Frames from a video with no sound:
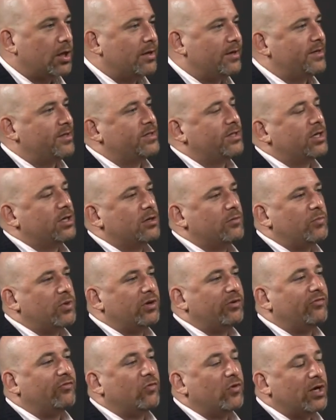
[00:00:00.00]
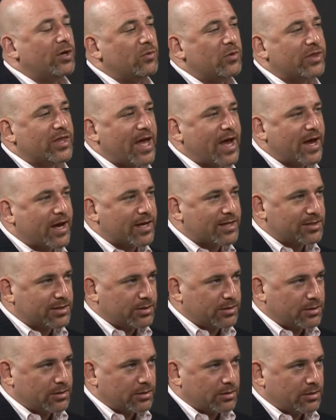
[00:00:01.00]
Is it going to be free with ads
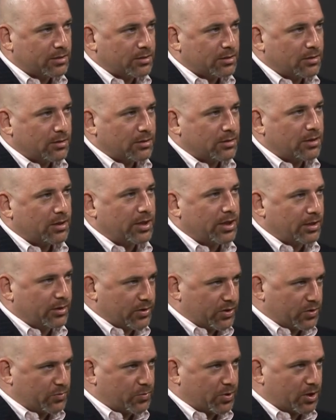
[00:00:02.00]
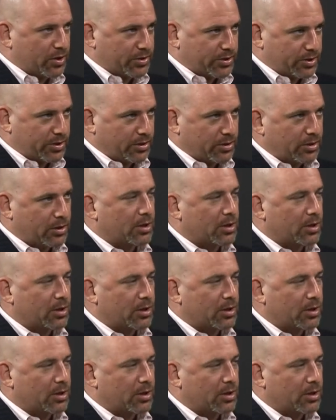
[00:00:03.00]
interspersed?